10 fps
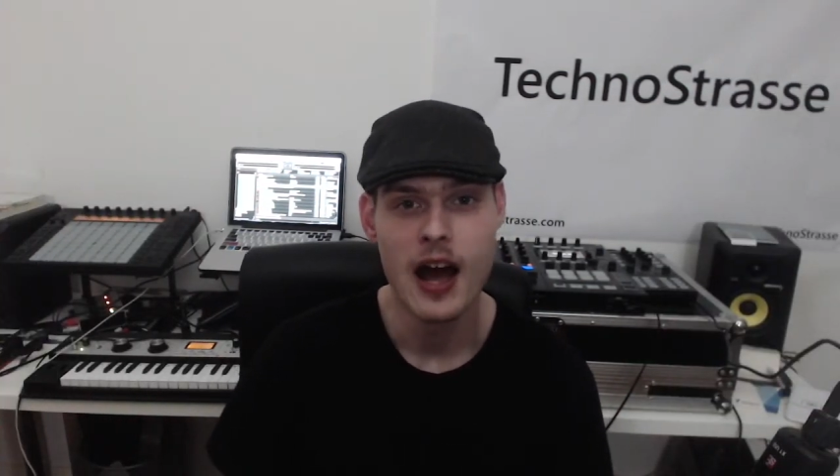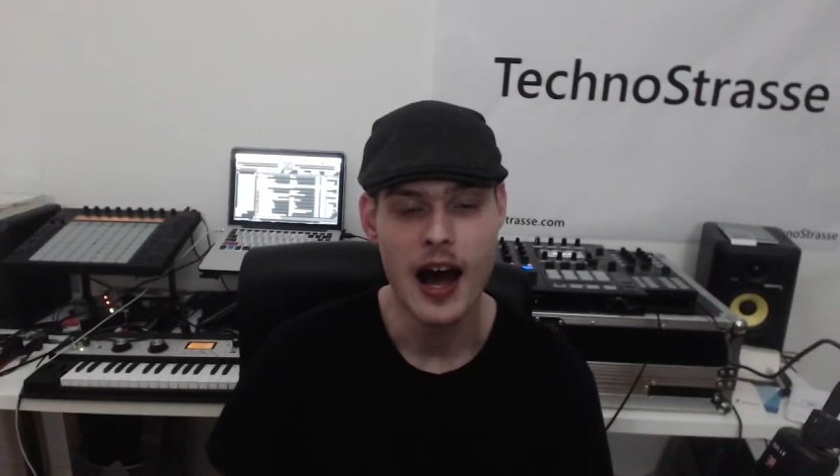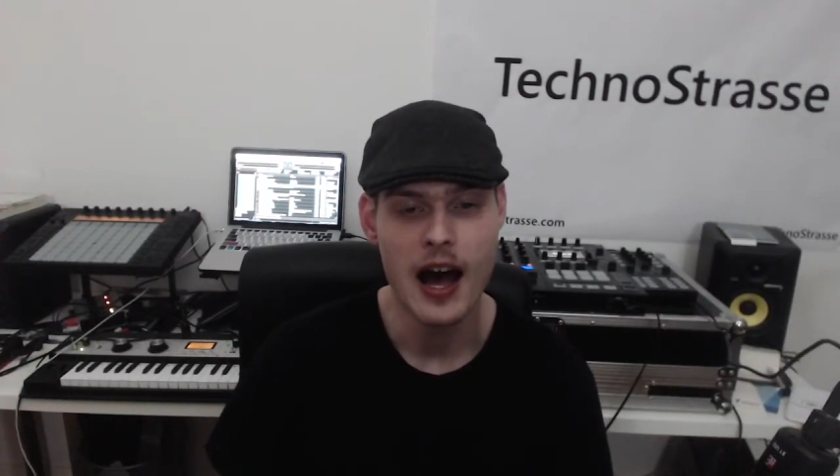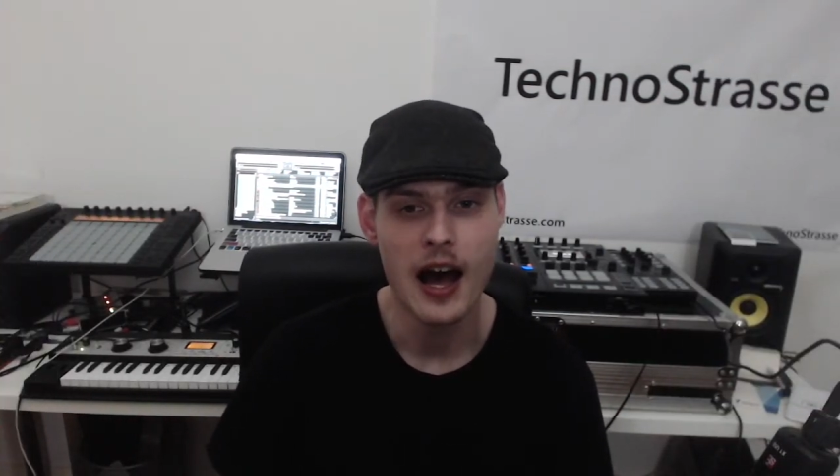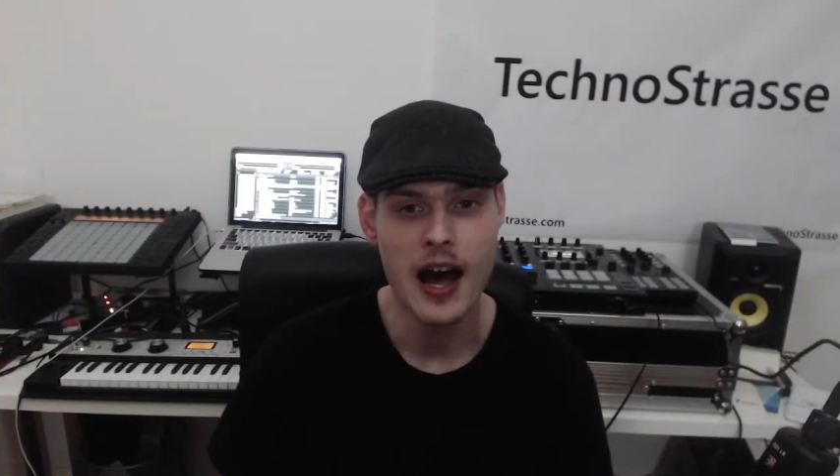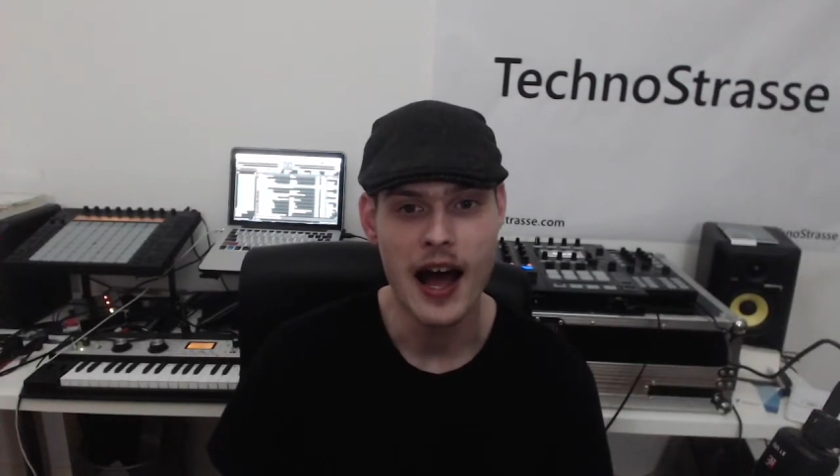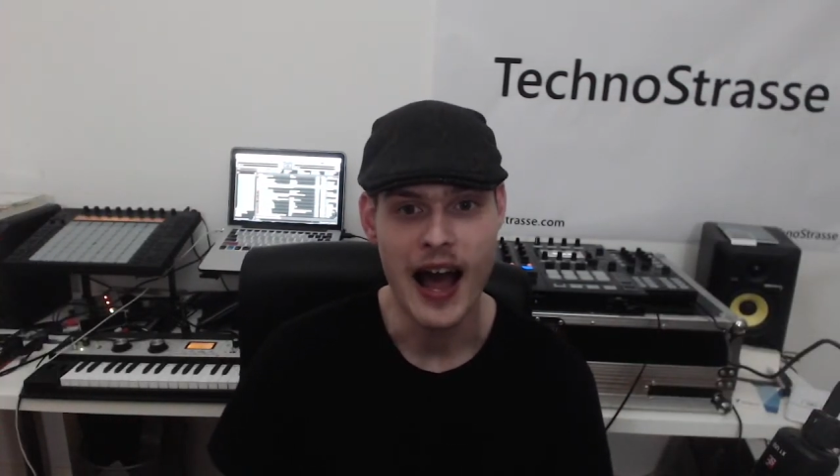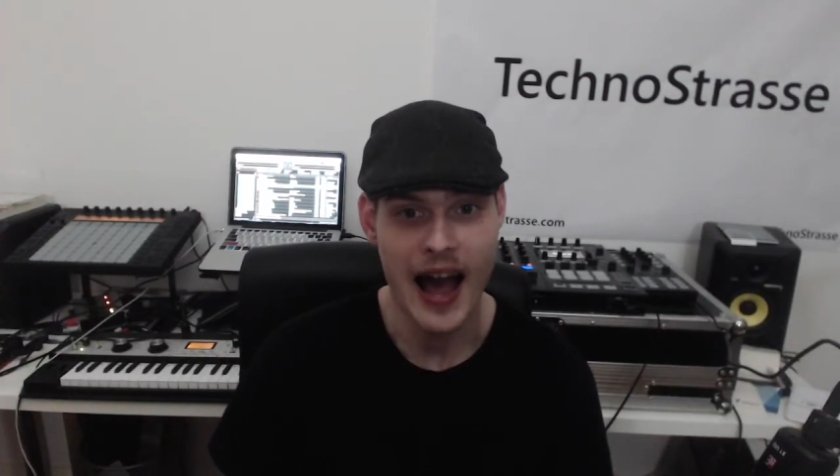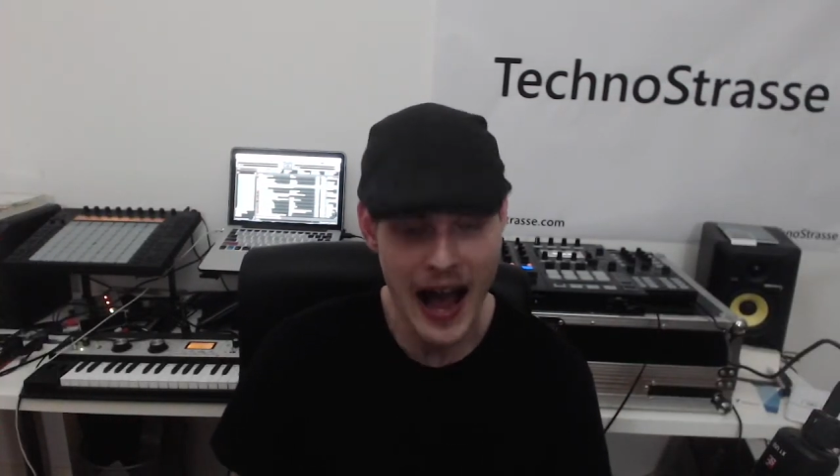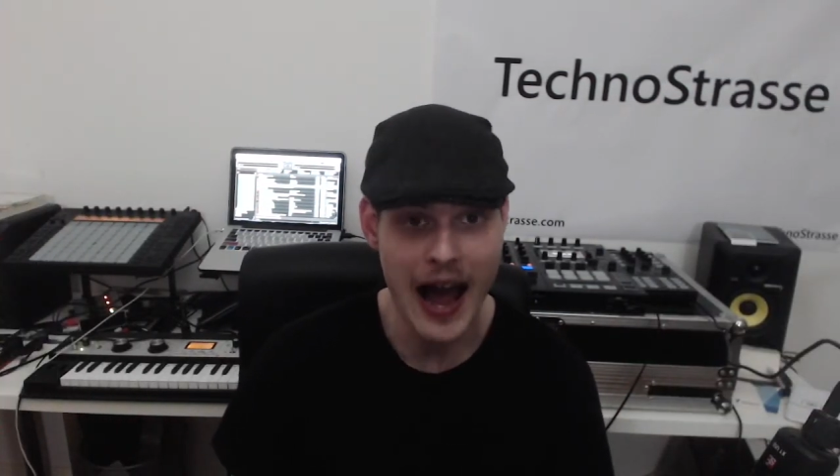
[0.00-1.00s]

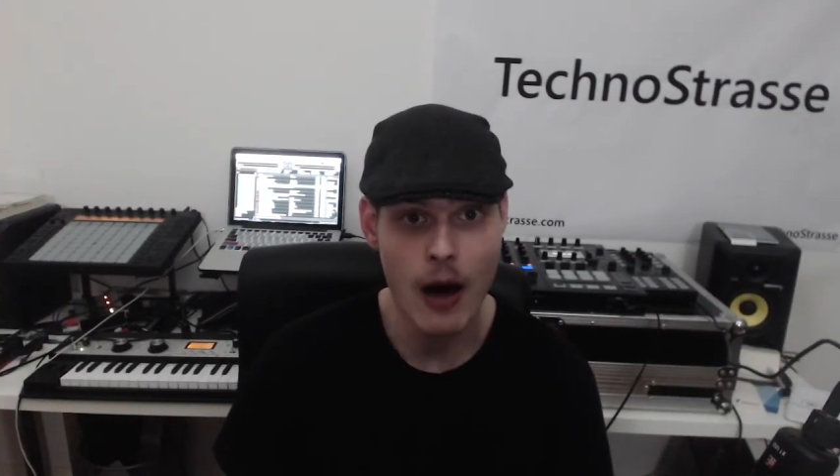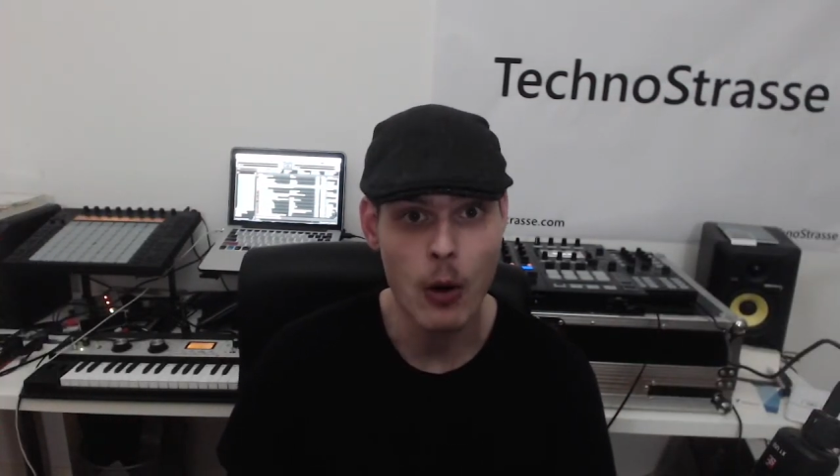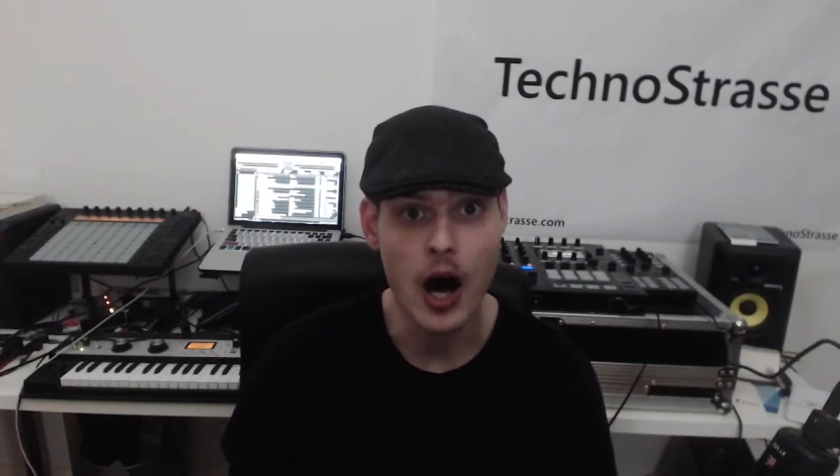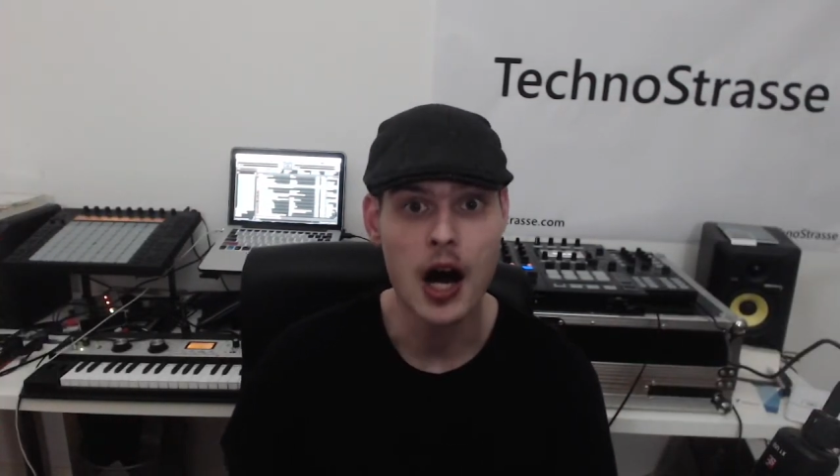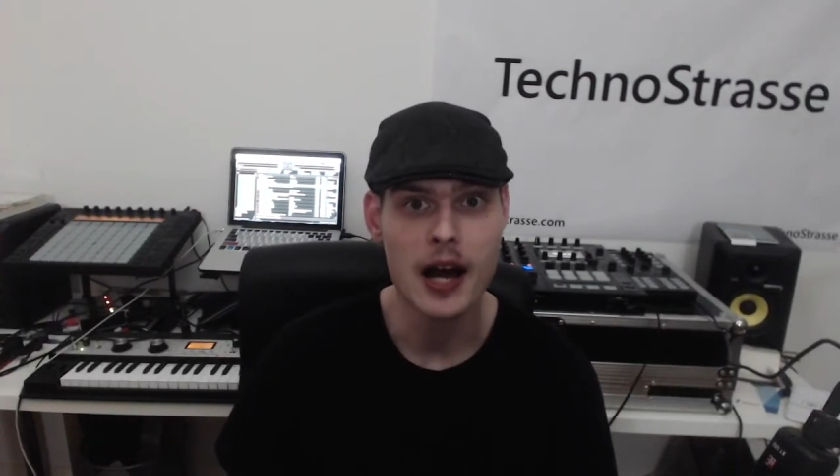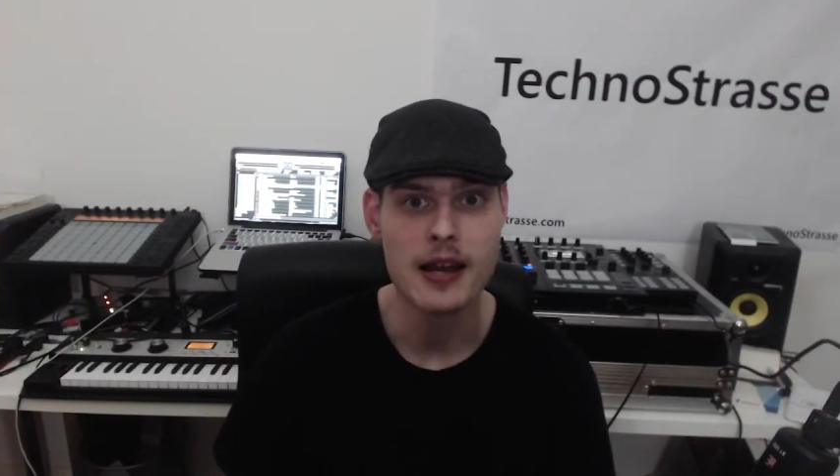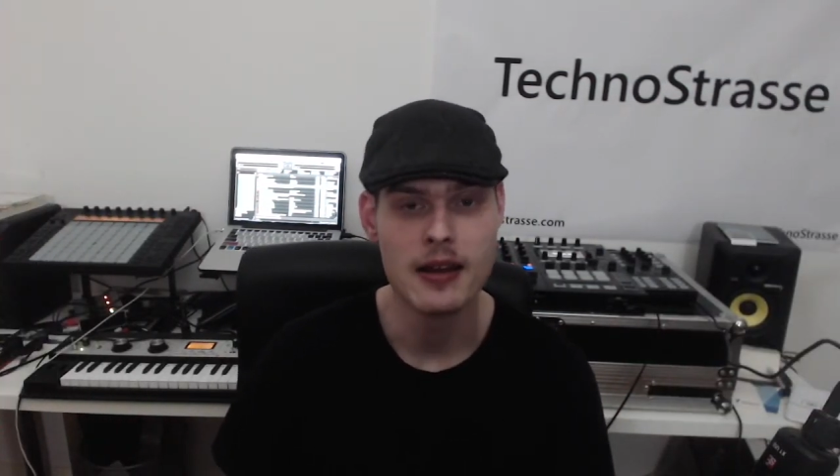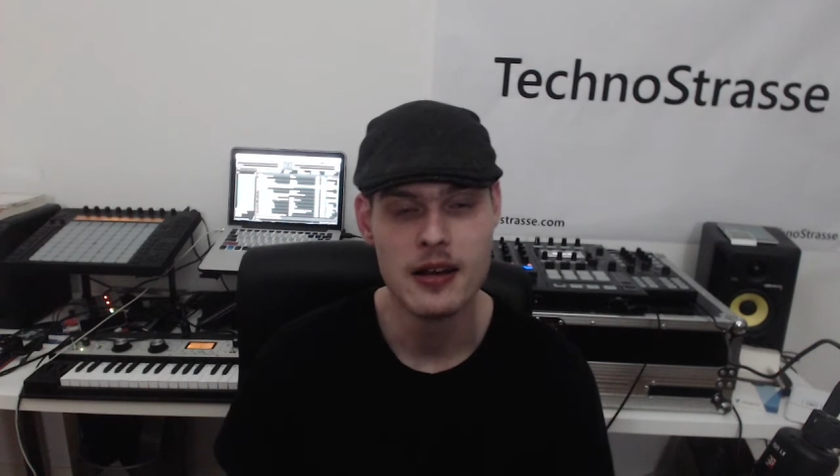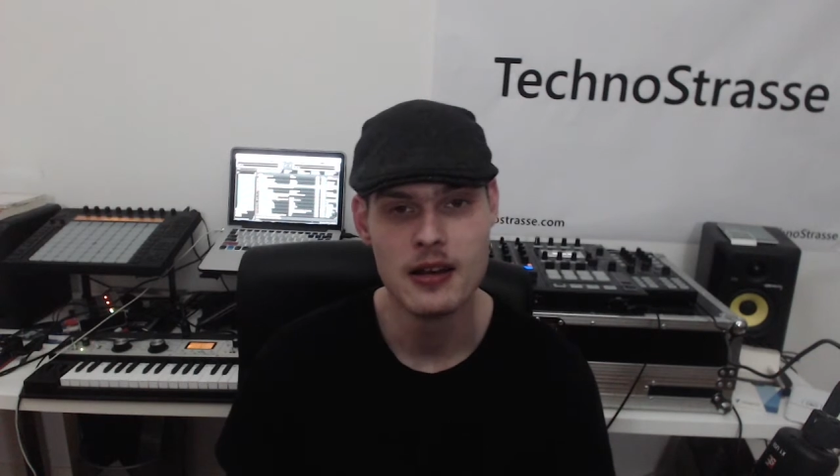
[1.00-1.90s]
how I